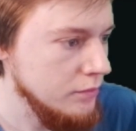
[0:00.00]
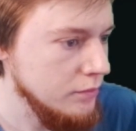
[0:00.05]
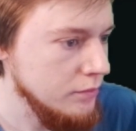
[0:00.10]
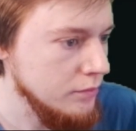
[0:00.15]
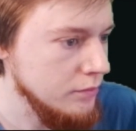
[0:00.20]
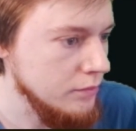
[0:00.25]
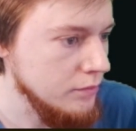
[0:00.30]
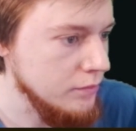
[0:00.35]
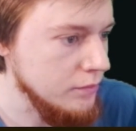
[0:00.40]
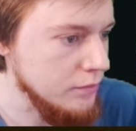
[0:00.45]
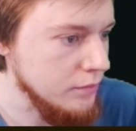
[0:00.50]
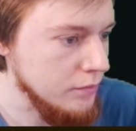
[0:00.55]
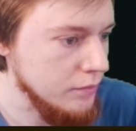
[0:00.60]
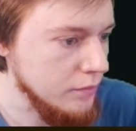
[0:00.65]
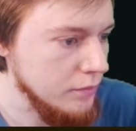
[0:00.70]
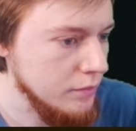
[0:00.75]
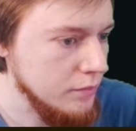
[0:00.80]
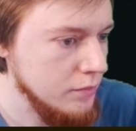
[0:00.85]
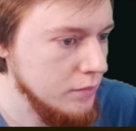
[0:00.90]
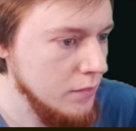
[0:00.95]

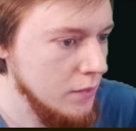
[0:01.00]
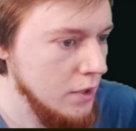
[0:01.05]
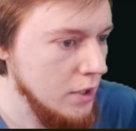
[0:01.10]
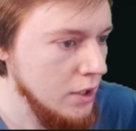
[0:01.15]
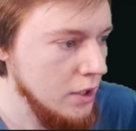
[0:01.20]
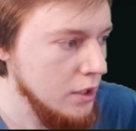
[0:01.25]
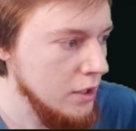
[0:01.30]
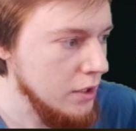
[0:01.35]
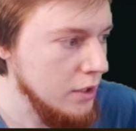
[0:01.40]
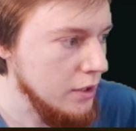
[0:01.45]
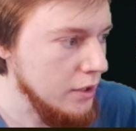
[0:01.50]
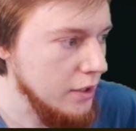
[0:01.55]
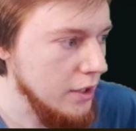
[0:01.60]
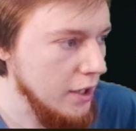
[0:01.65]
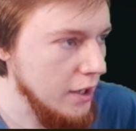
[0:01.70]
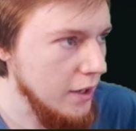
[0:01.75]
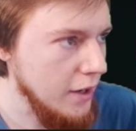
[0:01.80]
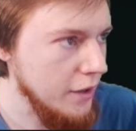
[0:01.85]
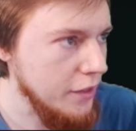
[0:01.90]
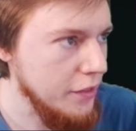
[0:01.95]

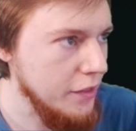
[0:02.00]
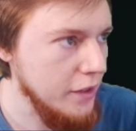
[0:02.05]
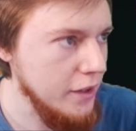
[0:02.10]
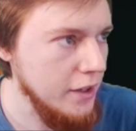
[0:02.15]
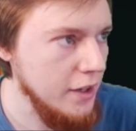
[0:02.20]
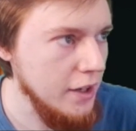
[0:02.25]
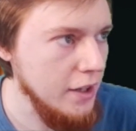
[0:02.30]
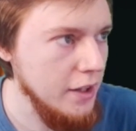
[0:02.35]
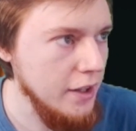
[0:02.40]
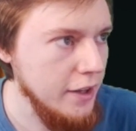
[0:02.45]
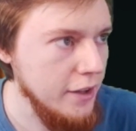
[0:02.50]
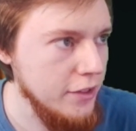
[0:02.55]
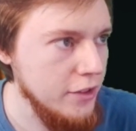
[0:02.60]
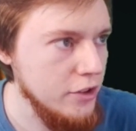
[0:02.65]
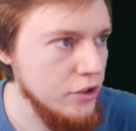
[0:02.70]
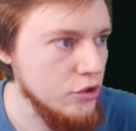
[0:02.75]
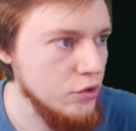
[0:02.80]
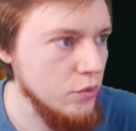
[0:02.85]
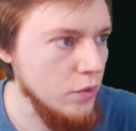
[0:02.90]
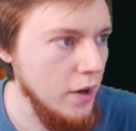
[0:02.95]
Yeah, I think I like the
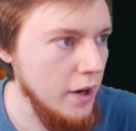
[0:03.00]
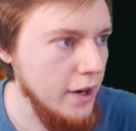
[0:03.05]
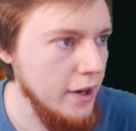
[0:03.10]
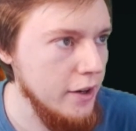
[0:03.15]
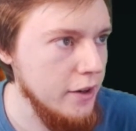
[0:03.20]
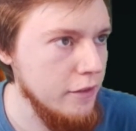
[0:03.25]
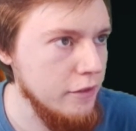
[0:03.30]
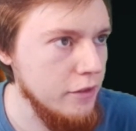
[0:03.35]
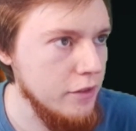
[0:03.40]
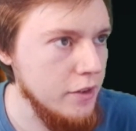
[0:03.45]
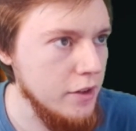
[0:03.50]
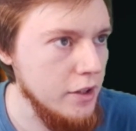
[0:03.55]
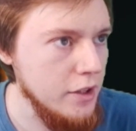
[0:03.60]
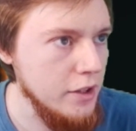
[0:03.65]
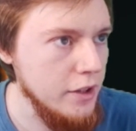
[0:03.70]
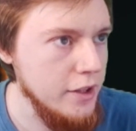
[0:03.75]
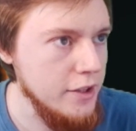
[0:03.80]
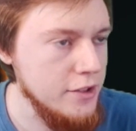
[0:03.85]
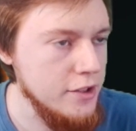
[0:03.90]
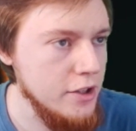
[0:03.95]
Dryad of the
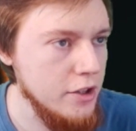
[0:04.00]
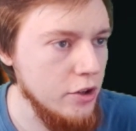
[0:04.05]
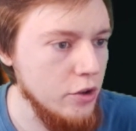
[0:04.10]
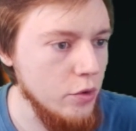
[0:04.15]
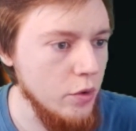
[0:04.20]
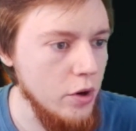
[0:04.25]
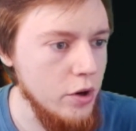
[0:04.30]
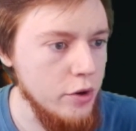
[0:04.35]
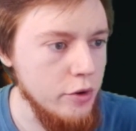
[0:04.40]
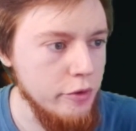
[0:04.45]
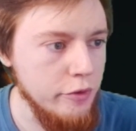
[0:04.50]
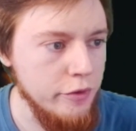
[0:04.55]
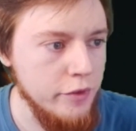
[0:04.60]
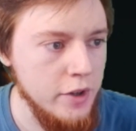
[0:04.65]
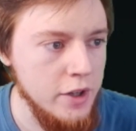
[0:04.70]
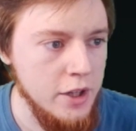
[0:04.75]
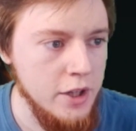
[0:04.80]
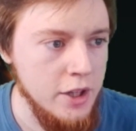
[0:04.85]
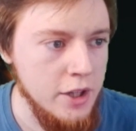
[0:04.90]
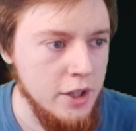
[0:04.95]
Elysian Grove.
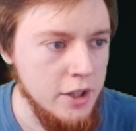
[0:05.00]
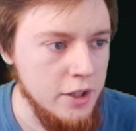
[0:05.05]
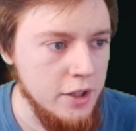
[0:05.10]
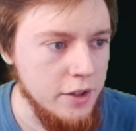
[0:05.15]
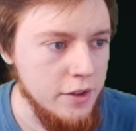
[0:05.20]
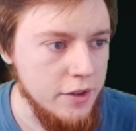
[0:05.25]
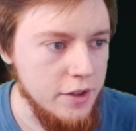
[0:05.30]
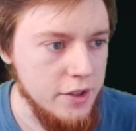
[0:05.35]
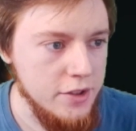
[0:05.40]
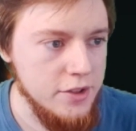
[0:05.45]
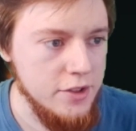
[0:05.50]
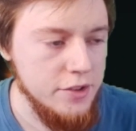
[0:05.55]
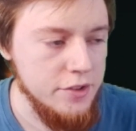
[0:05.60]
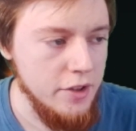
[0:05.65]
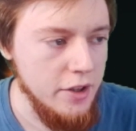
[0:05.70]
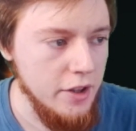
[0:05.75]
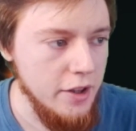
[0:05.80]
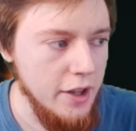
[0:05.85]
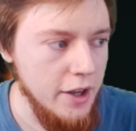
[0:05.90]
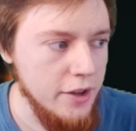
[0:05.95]
This
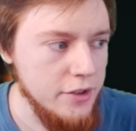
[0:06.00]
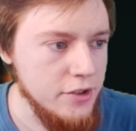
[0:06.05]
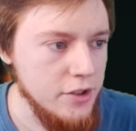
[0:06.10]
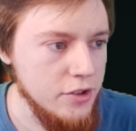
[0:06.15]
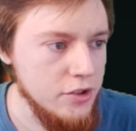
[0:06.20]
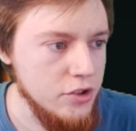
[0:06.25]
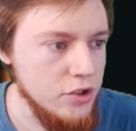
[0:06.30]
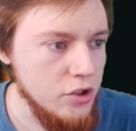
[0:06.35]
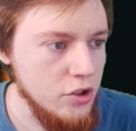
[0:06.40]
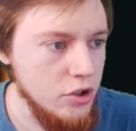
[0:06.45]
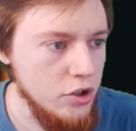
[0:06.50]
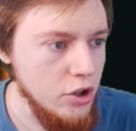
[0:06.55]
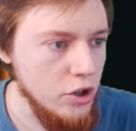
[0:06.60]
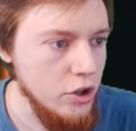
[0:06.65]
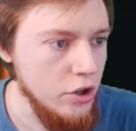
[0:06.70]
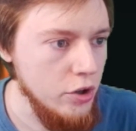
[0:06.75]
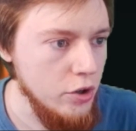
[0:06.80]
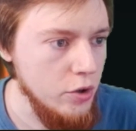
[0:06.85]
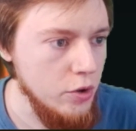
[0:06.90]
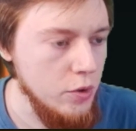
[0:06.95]
allows us to
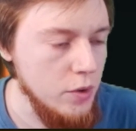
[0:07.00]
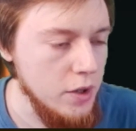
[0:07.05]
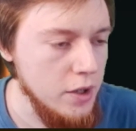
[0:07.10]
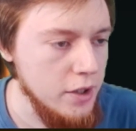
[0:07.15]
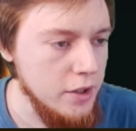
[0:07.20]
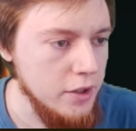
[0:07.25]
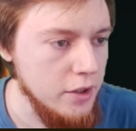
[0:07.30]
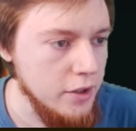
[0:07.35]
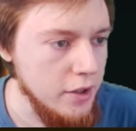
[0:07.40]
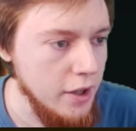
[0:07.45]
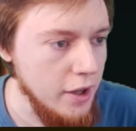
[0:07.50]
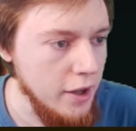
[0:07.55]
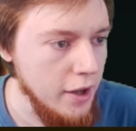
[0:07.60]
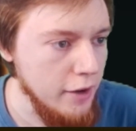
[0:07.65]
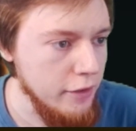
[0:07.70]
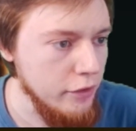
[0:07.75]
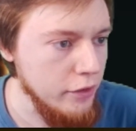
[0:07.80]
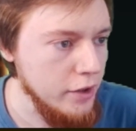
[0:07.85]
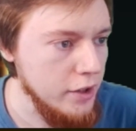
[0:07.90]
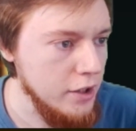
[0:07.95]
go
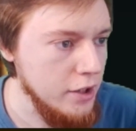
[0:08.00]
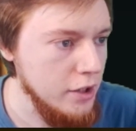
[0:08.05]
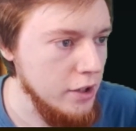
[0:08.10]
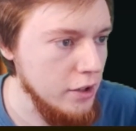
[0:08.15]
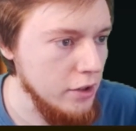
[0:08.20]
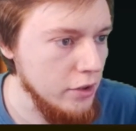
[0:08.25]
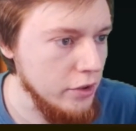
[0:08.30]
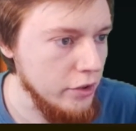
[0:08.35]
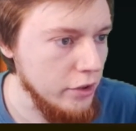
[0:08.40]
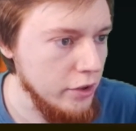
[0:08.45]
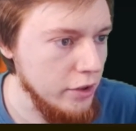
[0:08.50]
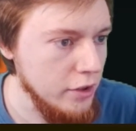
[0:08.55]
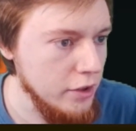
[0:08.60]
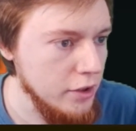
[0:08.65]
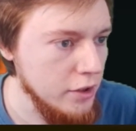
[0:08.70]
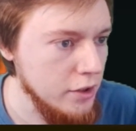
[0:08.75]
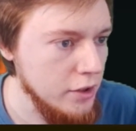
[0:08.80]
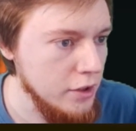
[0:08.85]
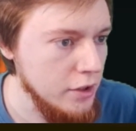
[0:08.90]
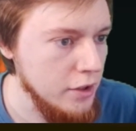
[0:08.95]
every color,
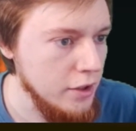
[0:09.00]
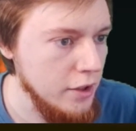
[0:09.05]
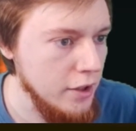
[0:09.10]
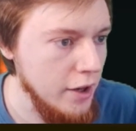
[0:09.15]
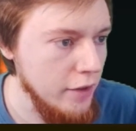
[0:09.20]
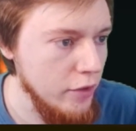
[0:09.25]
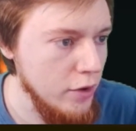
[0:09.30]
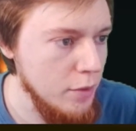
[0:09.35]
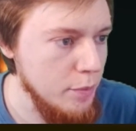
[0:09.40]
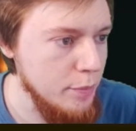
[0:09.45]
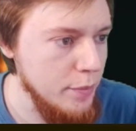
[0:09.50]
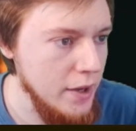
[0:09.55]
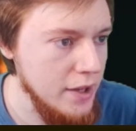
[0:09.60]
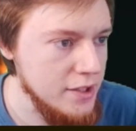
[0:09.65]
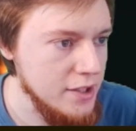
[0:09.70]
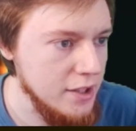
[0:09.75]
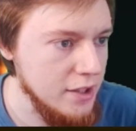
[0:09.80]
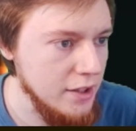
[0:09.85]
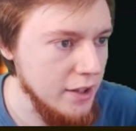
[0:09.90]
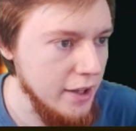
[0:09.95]
every
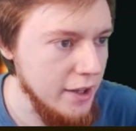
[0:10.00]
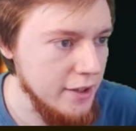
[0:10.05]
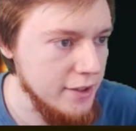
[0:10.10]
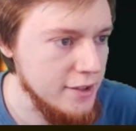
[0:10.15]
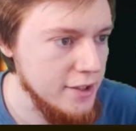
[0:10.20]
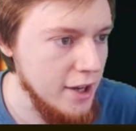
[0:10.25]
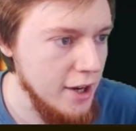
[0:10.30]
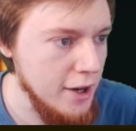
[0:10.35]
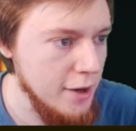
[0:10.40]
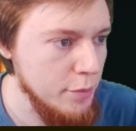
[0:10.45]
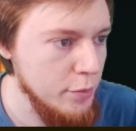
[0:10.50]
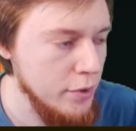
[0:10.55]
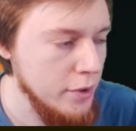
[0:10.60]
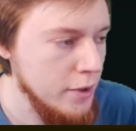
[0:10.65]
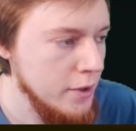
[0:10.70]
basic land type.